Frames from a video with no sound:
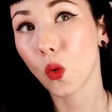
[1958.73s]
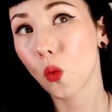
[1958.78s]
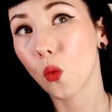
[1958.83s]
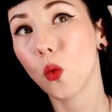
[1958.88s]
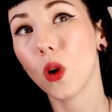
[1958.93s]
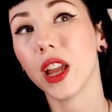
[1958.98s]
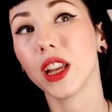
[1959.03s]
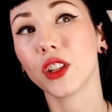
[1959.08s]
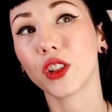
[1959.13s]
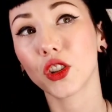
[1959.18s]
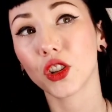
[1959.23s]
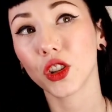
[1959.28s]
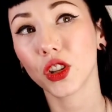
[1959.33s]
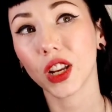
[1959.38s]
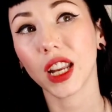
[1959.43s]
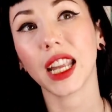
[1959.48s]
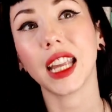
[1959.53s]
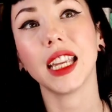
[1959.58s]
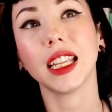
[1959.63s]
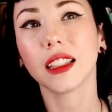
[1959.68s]

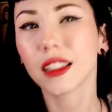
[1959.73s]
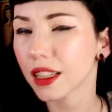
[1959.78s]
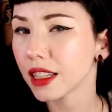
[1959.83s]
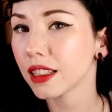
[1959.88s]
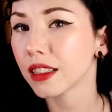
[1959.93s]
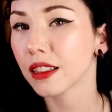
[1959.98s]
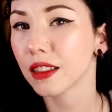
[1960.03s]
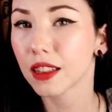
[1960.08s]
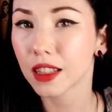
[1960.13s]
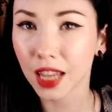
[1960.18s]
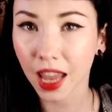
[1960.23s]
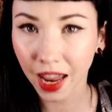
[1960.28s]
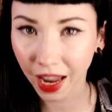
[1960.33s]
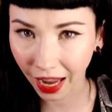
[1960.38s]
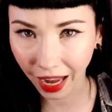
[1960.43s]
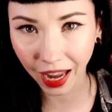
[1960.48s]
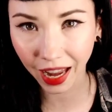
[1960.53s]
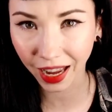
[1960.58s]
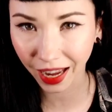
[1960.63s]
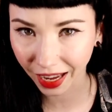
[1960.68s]
which is insane.
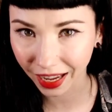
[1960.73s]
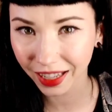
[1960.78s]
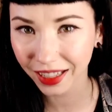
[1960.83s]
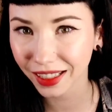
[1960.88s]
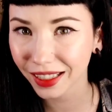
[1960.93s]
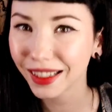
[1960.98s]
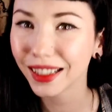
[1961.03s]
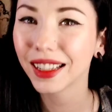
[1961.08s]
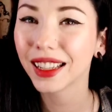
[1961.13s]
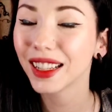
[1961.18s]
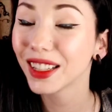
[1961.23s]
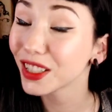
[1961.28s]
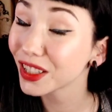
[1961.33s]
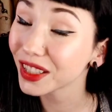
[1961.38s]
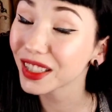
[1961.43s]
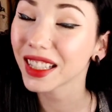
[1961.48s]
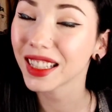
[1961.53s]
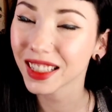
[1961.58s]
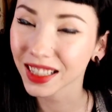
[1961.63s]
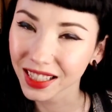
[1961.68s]

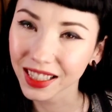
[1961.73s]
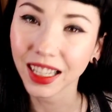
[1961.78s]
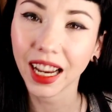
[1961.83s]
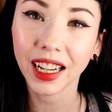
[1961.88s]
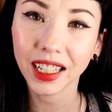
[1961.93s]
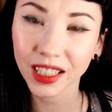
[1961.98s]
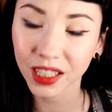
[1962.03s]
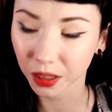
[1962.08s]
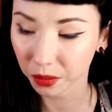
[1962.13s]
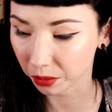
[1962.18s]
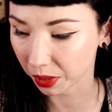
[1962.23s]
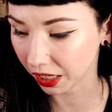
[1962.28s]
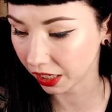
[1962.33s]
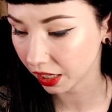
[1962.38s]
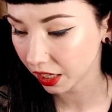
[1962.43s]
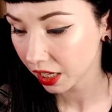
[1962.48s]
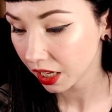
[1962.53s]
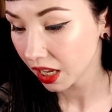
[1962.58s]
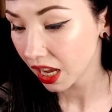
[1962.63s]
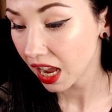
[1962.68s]
It's insane to
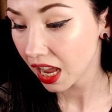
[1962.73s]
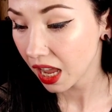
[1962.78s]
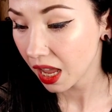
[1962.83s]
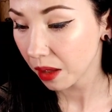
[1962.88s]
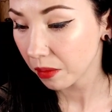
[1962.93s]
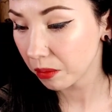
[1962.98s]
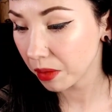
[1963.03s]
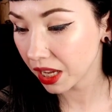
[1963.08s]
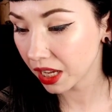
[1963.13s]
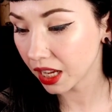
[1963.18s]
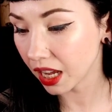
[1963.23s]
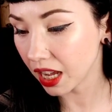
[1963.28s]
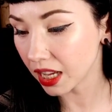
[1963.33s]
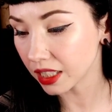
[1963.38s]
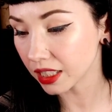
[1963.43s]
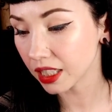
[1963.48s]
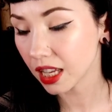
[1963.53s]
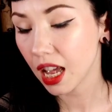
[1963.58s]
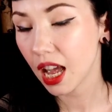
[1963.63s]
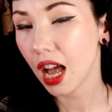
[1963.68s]
me,
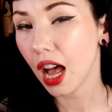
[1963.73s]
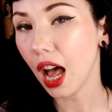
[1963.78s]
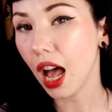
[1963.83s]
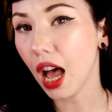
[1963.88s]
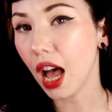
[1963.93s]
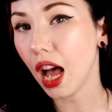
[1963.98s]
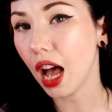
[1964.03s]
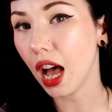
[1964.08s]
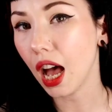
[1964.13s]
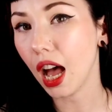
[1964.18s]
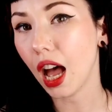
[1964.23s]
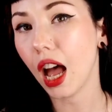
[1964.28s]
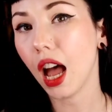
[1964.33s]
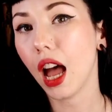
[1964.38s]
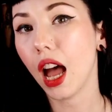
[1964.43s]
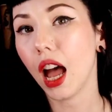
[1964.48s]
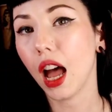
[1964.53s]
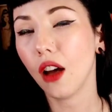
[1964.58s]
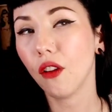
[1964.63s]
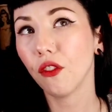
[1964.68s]
because
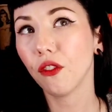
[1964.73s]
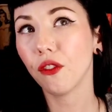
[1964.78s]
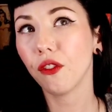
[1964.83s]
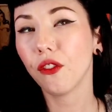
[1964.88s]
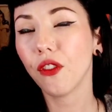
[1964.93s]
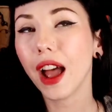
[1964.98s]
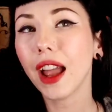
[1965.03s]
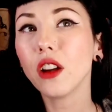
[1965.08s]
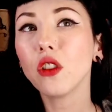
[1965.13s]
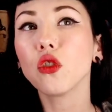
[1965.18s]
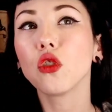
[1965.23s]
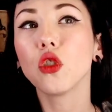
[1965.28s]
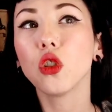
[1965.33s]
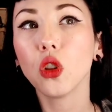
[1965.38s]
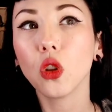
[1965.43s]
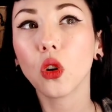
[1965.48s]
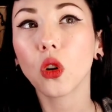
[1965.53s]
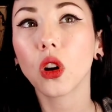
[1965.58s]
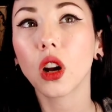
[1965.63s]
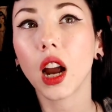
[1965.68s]
vinyl
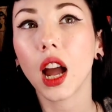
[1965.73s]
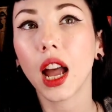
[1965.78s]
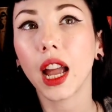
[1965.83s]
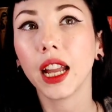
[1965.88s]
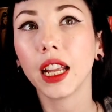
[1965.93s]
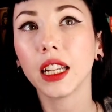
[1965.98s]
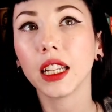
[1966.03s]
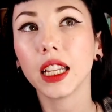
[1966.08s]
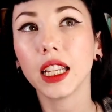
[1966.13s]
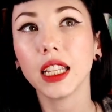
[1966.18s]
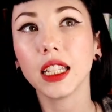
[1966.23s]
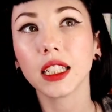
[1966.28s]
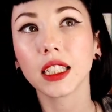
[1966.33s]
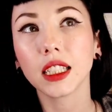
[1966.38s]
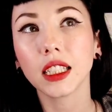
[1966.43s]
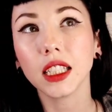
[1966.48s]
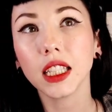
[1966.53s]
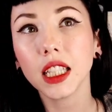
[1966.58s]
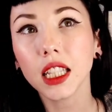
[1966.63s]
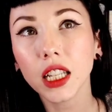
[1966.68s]
chloride
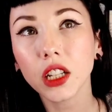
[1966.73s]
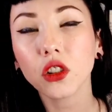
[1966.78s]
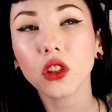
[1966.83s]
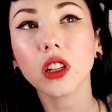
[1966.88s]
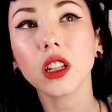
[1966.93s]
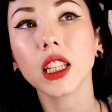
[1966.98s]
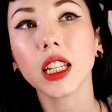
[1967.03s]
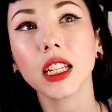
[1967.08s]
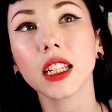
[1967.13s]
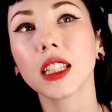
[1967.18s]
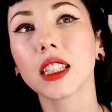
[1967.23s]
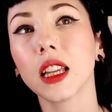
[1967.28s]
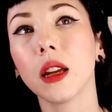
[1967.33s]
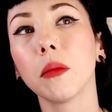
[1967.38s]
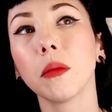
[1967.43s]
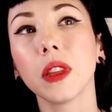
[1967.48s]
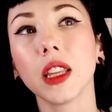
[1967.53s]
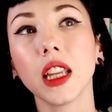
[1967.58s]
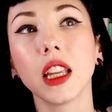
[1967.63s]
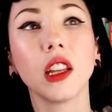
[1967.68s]
is literally
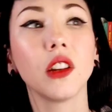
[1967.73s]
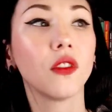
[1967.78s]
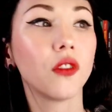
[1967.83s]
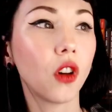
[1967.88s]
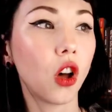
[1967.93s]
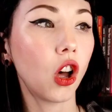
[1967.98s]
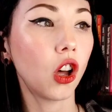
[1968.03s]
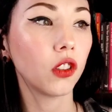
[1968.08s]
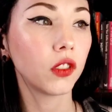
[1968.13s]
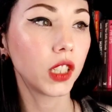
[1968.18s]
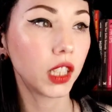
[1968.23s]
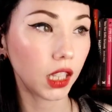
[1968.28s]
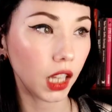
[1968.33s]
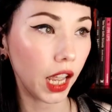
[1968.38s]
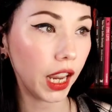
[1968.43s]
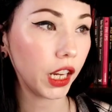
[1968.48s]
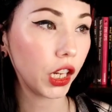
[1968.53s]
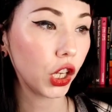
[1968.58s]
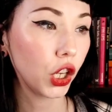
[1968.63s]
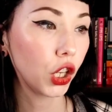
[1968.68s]
something involved in
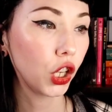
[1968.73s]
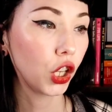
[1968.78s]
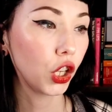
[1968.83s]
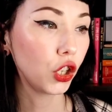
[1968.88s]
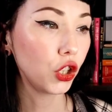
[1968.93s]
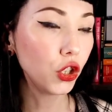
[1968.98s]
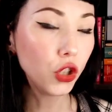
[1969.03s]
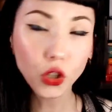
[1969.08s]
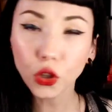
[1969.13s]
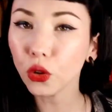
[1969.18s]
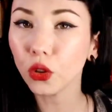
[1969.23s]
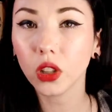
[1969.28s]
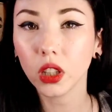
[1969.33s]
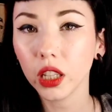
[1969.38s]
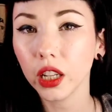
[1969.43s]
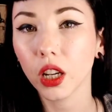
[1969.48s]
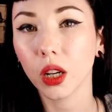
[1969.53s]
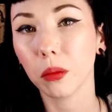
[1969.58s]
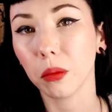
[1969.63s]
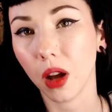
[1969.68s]
like
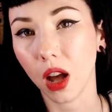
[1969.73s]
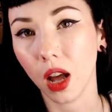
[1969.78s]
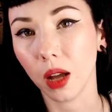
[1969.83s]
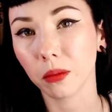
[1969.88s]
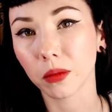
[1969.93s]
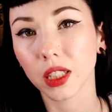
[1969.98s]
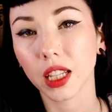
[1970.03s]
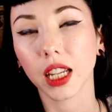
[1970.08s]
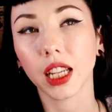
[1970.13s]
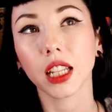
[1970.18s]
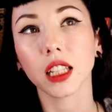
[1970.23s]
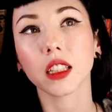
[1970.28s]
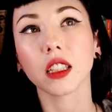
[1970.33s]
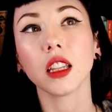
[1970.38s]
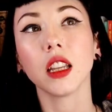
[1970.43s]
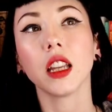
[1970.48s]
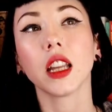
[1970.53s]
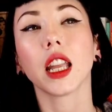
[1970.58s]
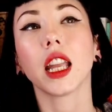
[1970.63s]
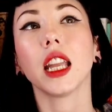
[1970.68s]
nuclear bombs. Like
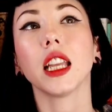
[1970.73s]
it's